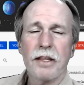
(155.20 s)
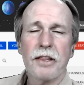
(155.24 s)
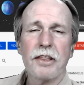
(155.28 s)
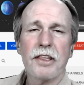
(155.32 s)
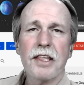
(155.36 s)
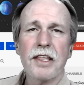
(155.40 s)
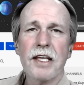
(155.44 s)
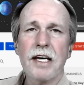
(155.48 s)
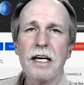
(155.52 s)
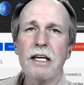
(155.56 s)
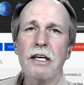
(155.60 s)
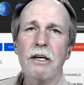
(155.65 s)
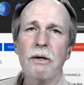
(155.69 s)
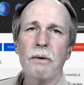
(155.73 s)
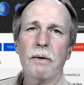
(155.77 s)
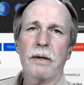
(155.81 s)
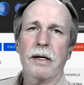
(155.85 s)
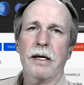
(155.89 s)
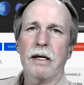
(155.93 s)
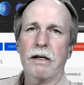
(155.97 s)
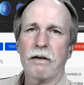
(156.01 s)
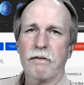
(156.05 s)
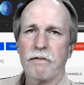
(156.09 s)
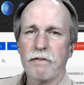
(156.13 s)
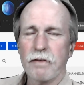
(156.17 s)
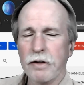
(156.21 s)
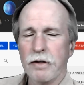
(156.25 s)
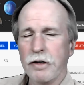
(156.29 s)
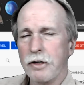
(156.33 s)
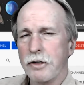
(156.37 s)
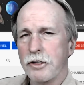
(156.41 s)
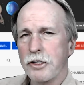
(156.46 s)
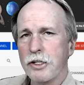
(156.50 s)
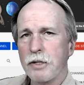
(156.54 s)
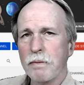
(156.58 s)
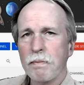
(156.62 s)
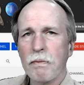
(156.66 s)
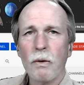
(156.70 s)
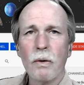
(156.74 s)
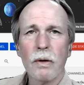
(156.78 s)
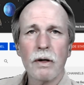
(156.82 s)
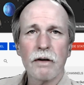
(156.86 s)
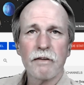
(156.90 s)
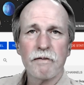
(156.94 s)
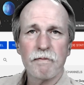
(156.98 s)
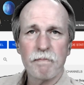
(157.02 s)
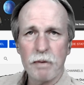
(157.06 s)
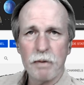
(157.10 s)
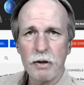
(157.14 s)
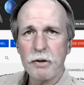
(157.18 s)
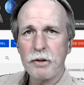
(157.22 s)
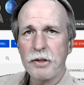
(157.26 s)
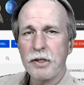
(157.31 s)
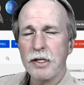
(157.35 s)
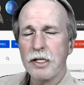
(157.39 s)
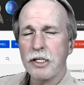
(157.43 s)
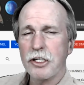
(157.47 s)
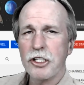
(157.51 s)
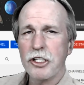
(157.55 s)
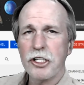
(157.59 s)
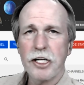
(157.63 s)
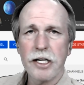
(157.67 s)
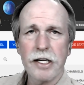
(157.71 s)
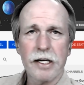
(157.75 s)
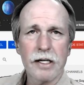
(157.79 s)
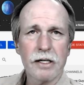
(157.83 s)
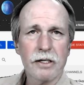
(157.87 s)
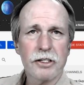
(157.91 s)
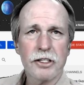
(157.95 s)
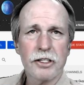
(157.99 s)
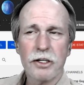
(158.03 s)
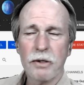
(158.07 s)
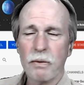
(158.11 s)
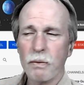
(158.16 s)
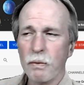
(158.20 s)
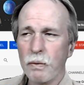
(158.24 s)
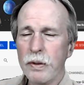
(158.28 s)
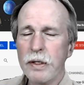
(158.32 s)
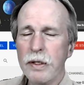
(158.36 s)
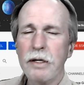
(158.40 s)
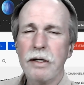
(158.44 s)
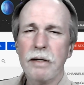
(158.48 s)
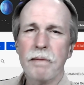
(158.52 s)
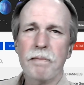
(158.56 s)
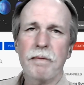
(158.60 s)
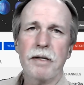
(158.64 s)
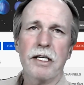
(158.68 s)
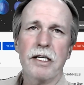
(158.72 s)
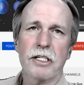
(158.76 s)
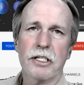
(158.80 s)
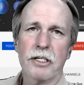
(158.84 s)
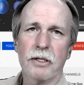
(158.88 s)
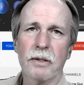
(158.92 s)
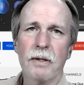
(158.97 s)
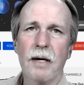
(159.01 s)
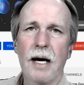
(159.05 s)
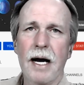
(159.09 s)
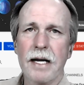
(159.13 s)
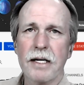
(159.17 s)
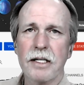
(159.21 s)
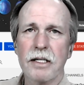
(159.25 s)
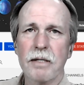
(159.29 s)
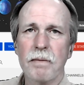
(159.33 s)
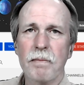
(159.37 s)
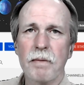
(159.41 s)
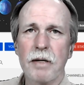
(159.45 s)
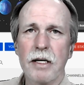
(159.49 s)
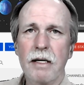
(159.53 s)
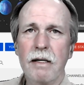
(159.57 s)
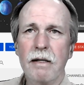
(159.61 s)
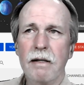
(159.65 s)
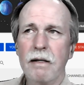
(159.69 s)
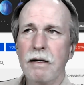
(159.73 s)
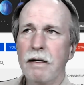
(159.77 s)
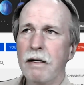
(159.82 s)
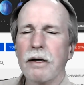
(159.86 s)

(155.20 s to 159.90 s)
Thank you again for your support of both these channels. It really means a lot to me.